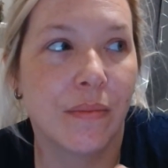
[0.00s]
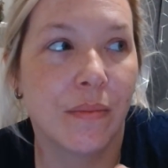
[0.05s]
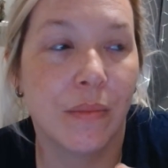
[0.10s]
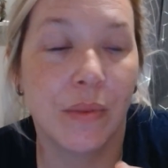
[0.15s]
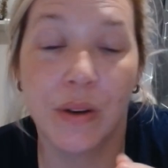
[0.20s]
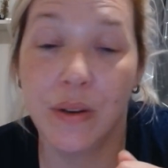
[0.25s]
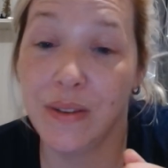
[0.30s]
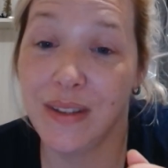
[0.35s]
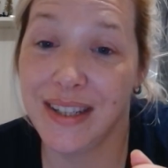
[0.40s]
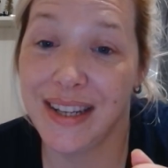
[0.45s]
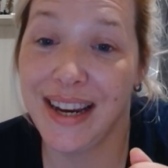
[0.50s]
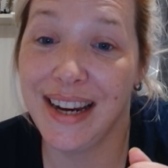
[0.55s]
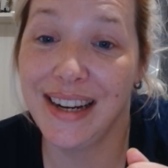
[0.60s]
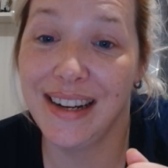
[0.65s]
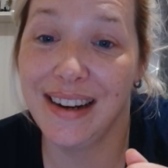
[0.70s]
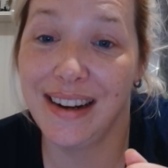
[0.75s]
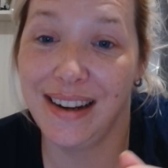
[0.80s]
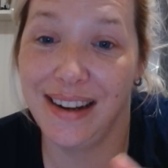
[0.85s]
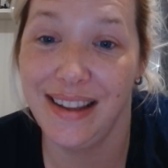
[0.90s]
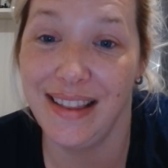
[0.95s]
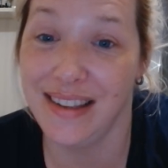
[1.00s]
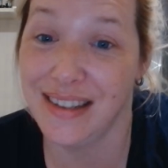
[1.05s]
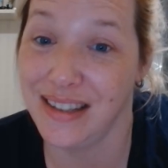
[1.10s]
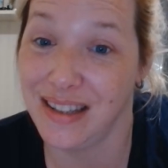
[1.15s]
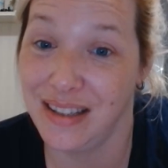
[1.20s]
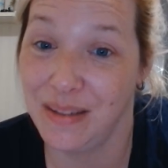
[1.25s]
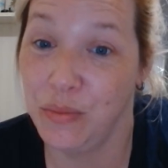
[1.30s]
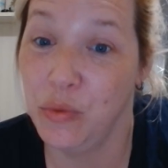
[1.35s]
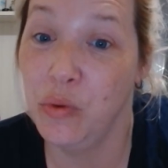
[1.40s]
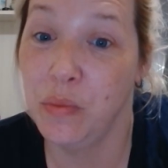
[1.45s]
Well, not technically, there's
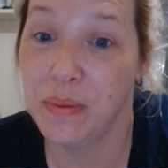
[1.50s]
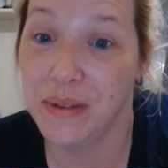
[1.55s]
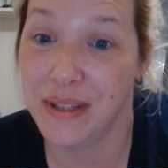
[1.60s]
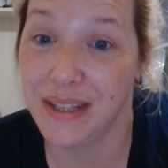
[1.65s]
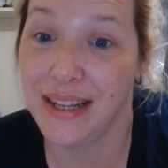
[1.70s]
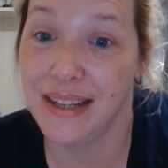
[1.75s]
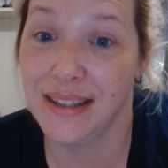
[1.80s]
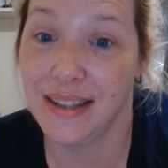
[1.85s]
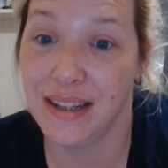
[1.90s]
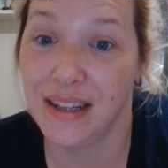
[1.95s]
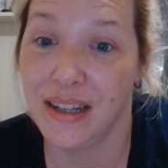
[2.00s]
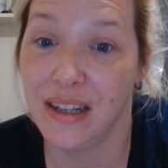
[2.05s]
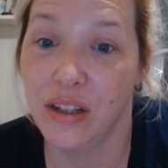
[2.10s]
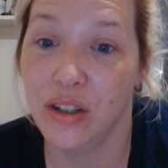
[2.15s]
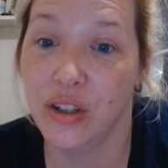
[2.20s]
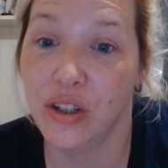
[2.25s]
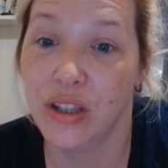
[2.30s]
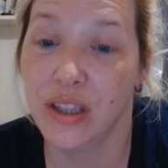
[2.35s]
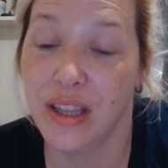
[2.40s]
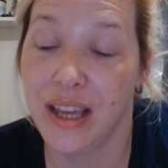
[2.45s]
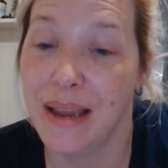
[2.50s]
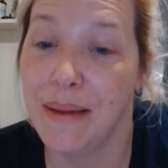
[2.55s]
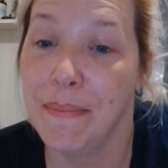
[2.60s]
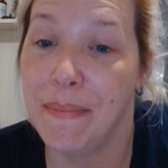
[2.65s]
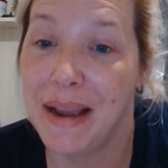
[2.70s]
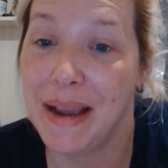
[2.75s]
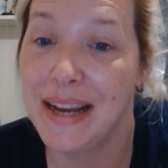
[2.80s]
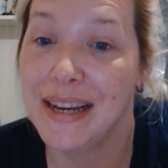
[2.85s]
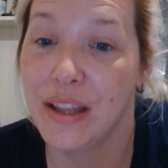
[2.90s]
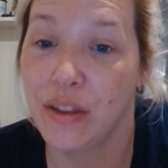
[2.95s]
a small percentage that it
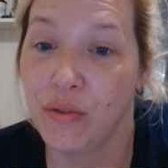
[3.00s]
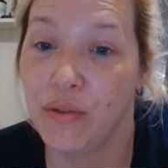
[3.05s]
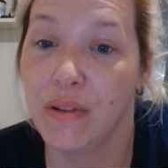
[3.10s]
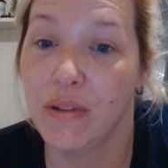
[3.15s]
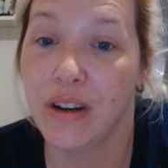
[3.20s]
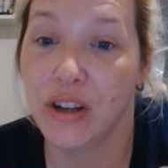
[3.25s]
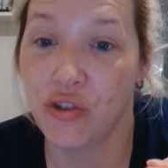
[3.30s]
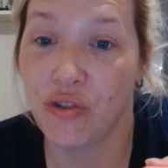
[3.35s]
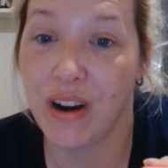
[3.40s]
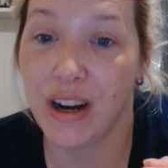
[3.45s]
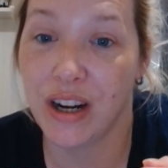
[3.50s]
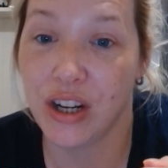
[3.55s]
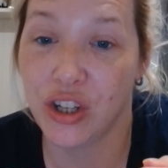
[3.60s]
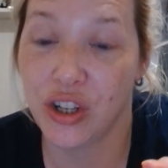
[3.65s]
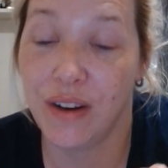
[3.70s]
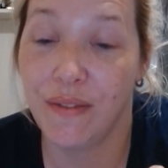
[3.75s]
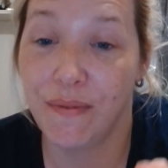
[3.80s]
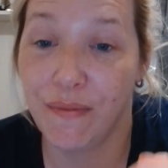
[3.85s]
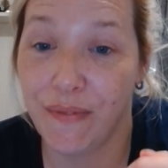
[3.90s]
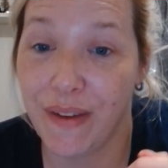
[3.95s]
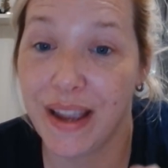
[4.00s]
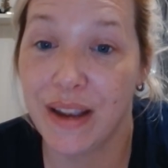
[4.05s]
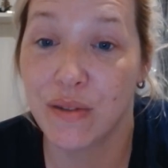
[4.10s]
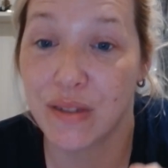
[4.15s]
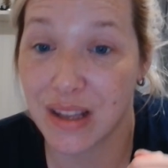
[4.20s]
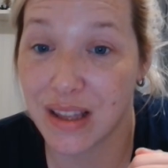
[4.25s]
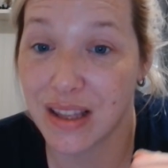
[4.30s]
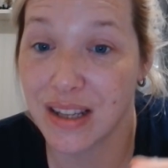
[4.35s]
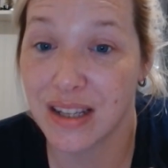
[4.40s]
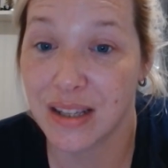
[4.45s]
made it through extraction and
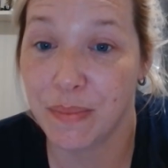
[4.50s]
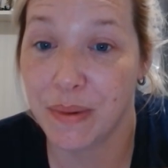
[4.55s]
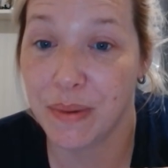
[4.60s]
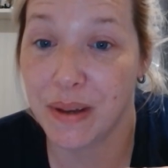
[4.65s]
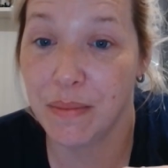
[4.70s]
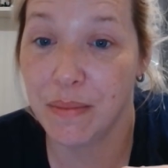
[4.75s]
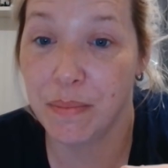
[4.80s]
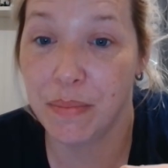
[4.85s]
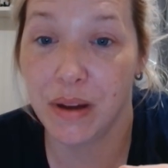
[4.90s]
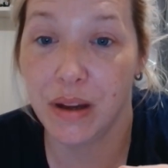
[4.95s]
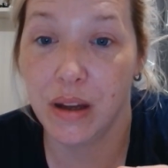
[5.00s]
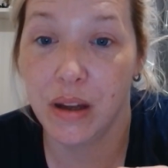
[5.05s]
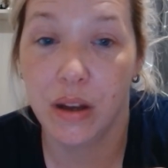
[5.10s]
fails at this bit, but